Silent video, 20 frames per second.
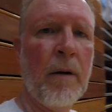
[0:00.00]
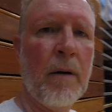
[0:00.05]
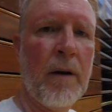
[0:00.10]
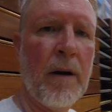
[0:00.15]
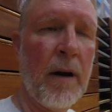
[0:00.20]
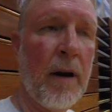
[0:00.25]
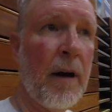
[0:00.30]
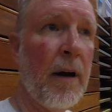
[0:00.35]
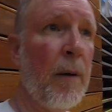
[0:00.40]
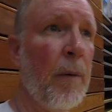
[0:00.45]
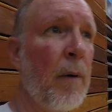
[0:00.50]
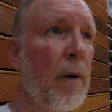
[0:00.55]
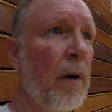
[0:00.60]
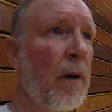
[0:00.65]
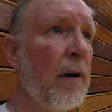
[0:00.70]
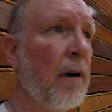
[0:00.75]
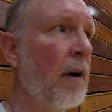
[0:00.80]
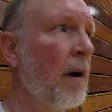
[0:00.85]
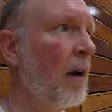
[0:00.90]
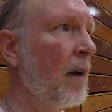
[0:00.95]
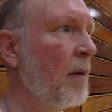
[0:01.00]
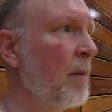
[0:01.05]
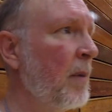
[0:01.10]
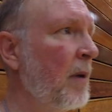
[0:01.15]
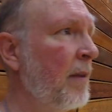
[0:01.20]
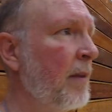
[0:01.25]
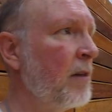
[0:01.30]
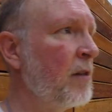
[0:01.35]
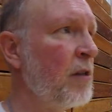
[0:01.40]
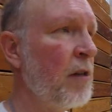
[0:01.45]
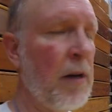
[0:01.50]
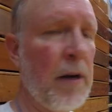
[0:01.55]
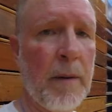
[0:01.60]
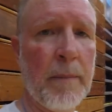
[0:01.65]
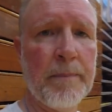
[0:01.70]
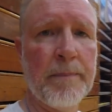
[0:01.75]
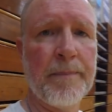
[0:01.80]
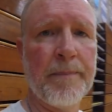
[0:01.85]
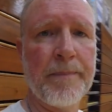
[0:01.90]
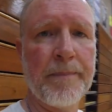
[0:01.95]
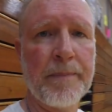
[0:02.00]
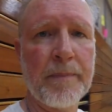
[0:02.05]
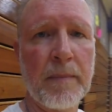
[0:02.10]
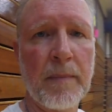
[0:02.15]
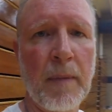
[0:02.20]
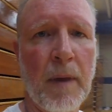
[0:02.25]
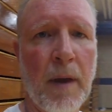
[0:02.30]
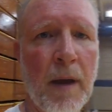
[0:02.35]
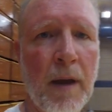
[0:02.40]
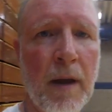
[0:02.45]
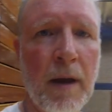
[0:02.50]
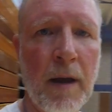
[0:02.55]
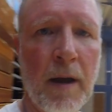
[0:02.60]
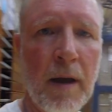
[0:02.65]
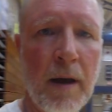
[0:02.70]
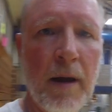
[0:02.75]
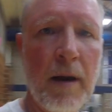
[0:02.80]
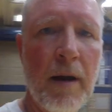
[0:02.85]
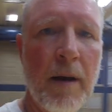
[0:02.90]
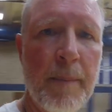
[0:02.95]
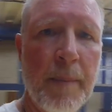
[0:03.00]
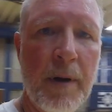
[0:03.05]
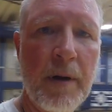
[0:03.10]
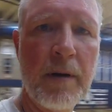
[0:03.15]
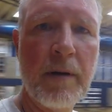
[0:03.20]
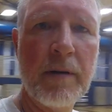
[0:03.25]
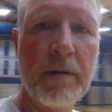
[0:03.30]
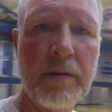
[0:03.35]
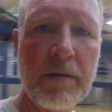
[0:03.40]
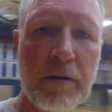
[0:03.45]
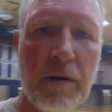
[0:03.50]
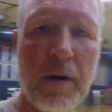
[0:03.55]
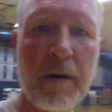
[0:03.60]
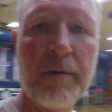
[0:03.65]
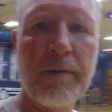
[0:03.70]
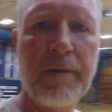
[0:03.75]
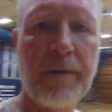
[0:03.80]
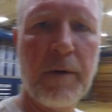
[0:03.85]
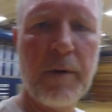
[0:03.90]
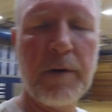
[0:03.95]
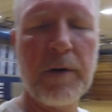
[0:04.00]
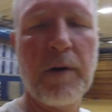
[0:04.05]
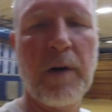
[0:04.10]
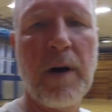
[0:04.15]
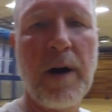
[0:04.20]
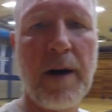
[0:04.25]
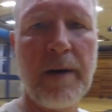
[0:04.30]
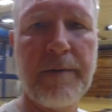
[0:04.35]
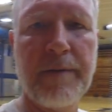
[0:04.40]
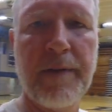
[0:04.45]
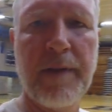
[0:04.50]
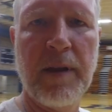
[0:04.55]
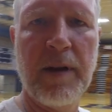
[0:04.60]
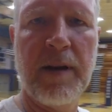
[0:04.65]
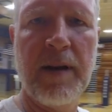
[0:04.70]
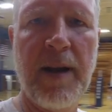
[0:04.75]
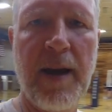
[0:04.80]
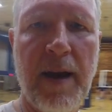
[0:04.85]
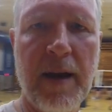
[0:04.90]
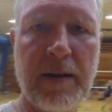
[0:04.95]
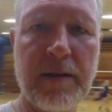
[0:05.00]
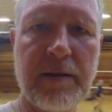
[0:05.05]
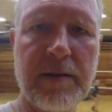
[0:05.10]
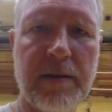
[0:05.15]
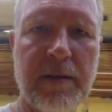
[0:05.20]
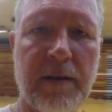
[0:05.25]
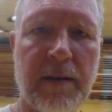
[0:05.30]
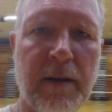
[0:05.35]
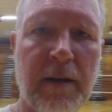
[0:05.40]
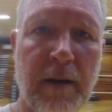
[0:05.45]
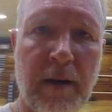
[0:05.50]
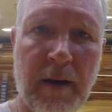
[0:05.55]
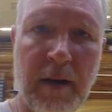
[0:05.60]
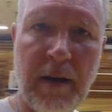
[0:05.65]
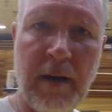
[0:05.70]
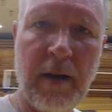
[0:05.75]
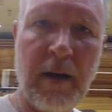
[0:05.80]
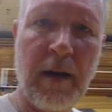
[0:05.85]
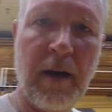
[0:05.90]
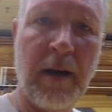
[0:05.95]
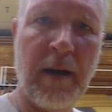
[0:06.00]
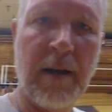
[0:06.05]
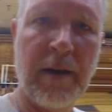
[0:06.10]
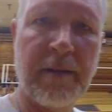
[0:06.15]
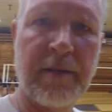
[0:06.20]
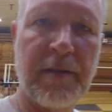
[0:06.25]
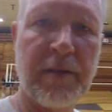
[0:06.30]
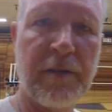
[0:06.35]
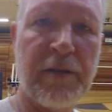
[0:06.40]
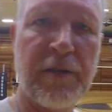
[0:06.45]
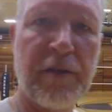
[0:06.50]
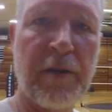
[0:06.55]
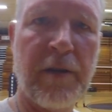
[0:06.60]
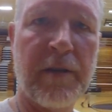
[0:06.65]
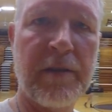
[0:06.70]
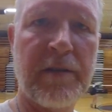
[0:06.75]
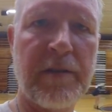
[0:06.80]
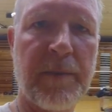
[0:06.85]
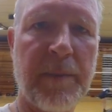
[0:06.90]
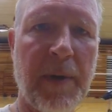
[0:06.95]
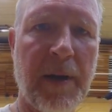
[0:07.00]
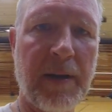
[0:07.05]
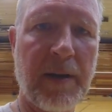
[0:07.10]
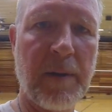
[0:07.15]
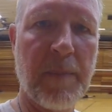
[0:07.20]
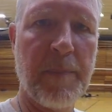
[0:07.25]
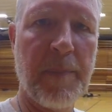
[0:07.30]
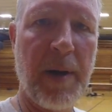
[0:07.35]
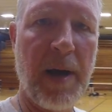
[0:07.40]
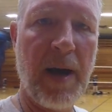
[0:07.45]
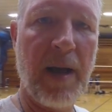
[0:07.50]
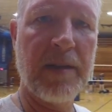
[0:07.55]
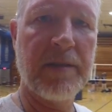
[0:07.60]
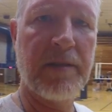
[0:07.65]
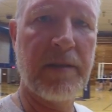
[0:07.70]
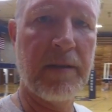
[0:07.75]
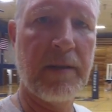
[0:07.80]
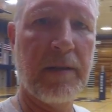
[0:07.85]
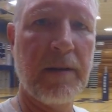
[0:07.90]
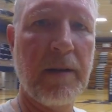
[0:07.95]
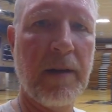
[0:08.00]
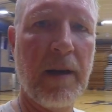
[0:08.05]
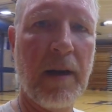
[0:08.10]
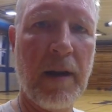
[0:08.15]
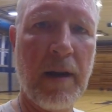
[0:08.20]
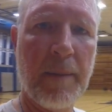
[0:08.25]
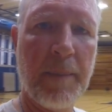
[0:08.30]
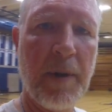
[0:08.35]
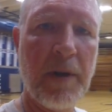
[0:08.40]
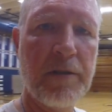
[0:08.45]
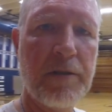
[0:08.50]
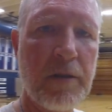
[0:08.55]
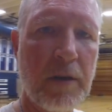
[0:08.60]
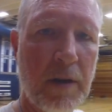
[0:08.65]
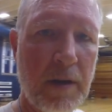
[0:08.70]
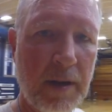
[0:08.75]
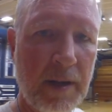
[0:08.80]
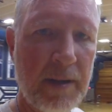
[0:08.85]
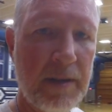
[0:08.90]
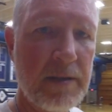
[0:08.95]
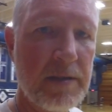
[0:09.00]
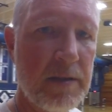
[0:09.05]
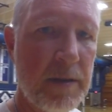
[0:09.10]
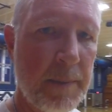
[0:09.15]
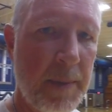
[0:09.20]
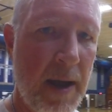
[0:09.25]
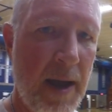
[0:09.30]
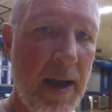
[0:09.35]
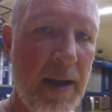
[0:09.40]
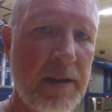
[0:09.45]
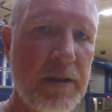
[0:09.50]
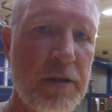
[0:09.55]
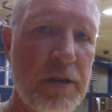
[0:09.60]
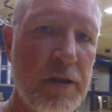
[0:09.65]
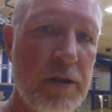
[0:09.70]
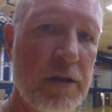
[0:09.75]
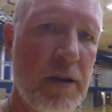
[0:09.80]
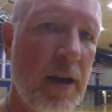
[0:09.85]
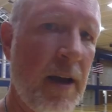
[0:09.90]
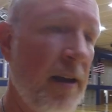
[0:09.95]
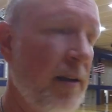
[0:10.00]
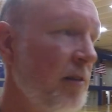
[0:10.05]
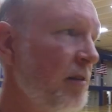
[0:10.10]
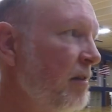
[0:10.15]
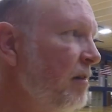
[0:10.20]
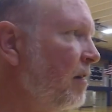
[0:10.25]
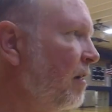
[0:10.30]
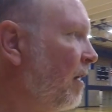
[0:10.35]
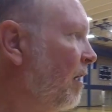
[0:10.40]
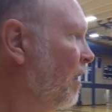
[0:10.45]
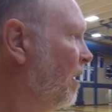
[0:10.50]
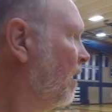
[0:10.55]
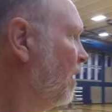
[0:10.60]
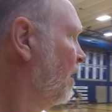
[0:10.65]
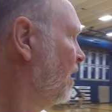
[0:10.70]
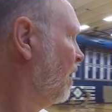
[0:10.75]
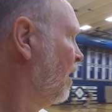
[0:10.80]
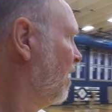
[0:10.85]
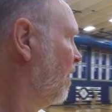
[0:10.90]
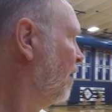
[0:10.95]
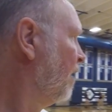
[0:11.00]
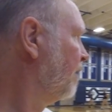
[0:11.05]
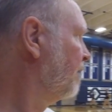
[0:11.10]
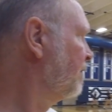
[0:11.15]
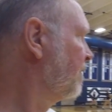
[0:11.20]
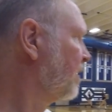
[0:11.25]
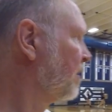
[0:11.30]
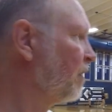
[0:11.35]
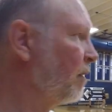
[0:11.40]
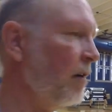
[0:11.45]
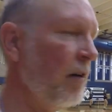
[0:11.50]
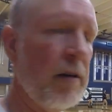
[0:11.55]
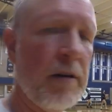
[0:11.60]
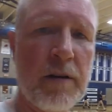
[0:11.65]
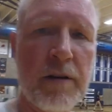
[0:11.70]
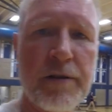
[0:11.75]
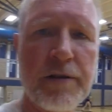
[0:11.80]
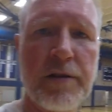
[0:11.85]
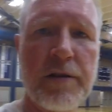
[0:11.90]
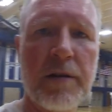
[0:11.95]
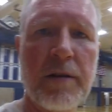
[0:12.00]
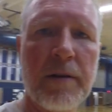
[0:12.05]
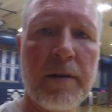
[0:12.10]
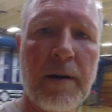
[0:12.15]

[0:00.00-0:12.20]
Okay, well here I am in the gym, and I'm going to try to photograph the net to insert into my composite. And I'm also going to get some action shots of the girls